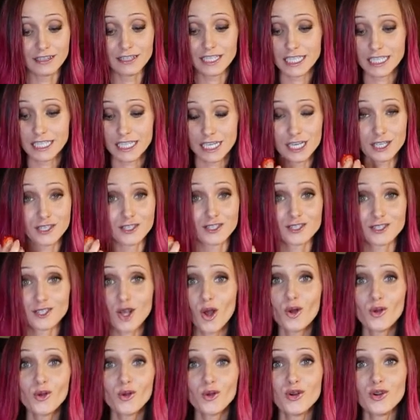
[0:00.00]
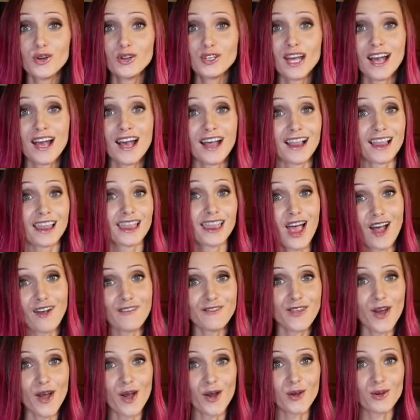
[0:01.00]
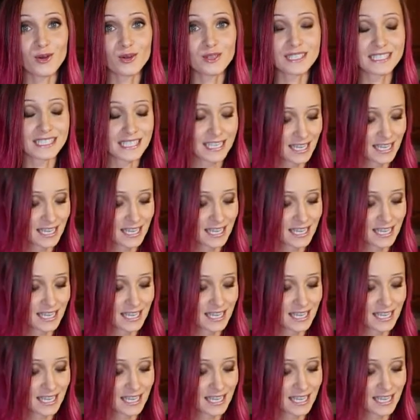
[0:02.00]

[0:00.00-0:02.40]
They taste so good. Love those.